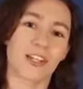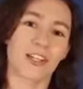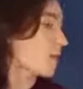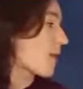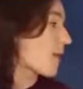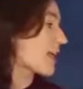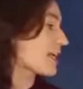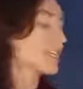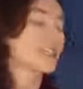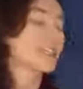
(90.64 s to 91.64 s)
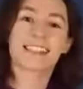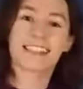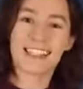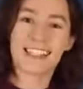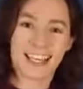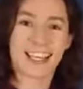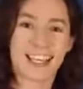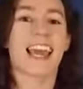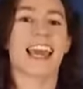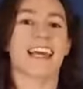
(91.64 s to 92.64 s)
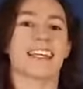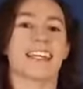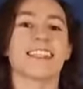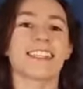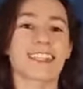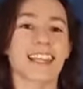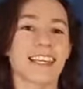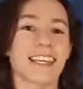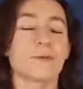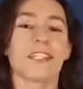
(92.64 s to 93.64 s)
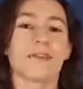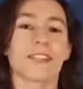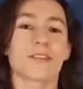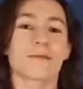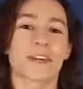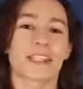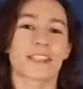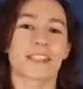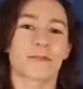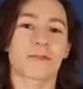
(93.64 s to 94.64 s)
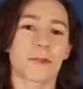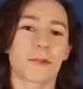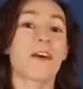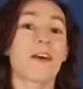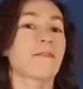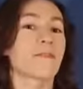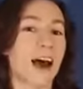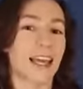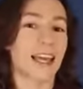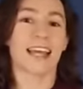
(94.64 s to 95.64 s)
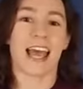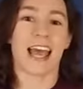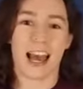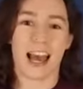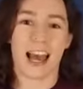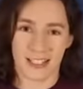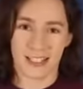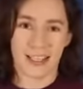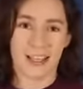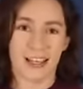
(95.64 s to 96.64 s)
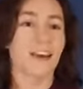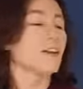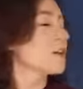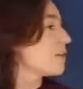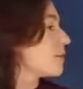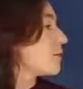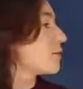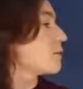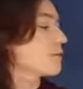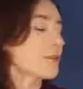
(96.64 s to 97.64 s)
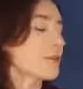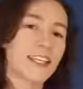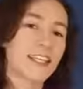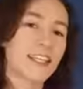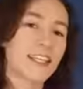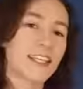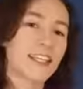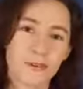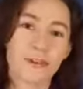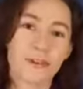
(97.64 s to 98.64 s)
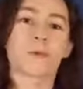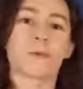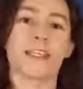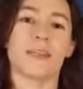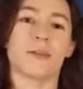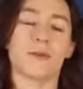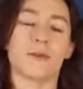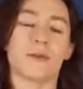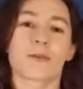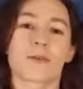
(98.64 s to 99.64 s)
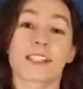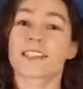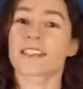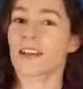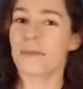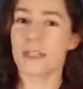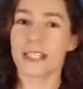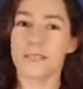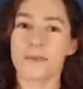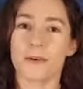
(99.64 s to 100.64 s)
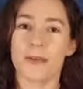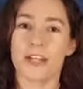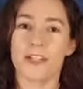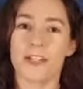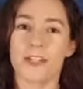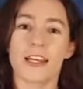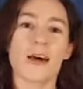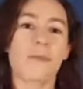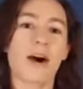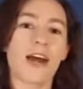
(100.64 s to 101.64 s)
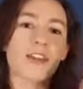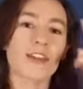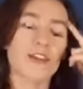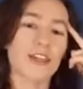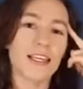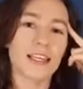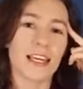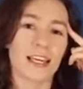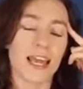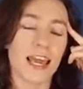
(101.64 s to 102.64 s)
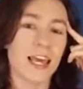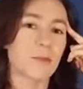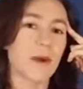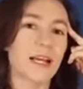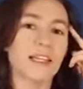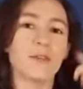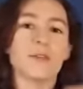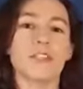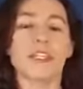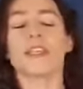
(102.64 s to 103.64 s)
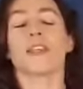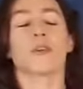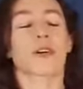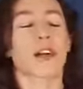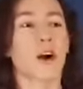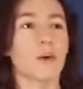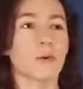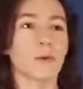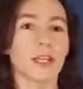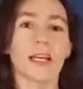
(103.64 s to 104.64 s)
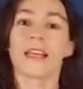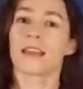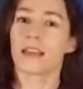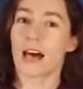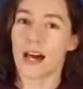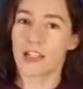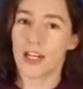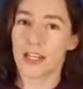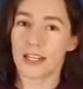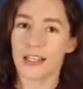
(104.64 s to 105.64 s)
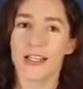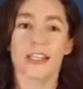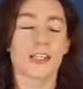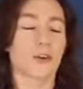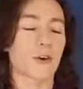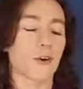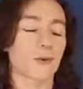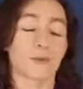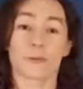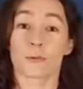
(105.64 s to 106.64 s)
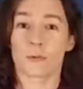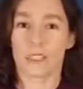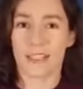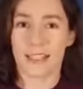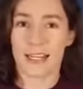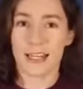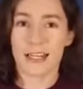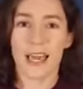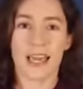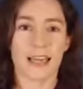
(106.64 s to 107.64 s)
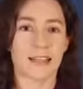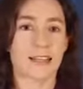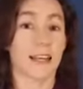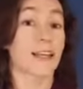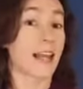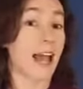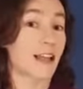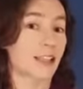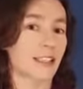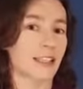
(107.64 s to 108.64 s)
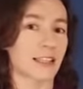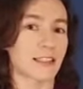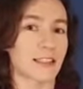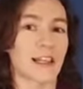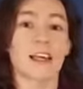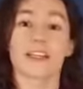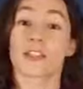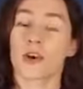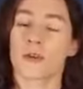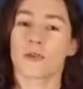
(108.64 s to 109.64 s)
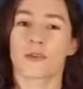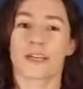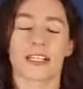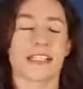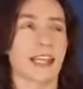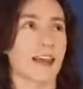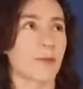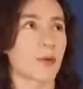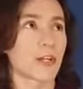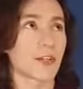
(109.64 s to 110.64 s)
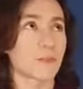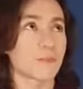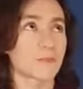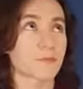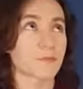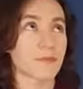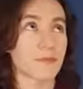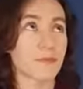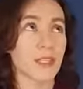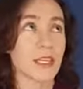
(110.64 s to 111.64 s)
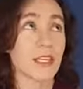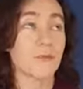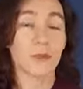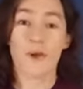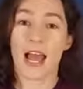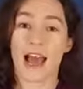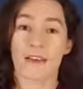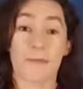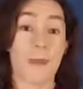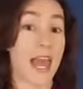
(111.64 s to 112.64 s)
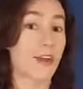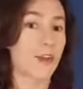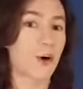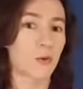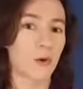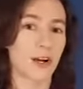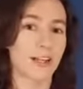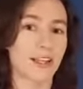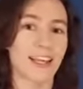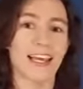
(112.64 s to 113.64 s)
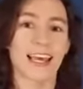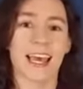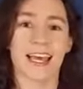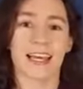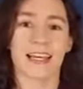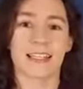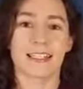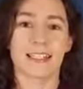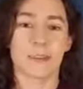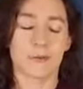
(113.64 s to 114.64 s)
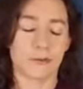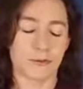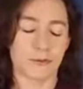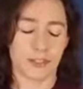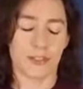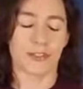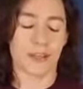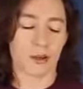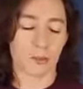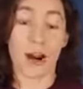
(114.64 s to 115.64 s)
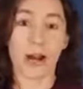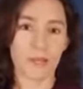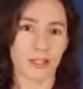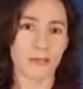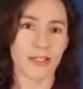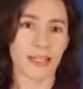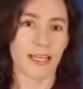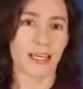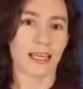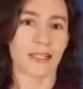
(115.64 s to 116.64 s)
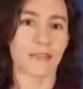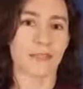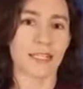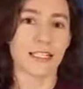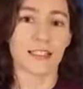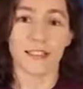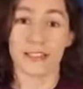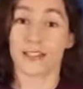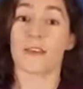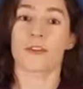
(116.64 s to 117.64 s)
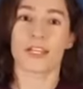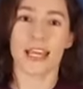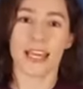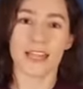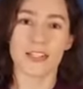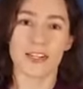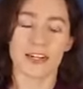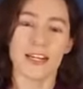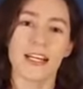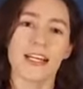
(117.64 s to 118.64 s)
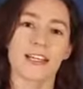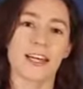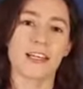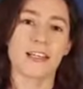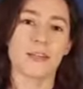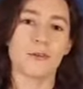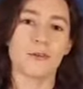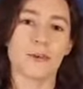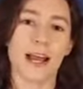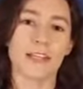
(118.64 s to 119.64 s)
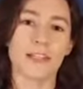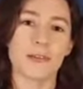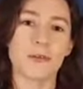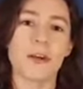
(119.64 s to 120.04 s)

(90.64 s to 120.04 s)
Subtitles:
information by seeing. And in this case, we use the phrasal verb find out. Figure out we use for discovering information by thinking and by using your own logic, your own reasoning and analysis. So for example, if you have math homework and there's a problem and you need to discover the answer, then you try to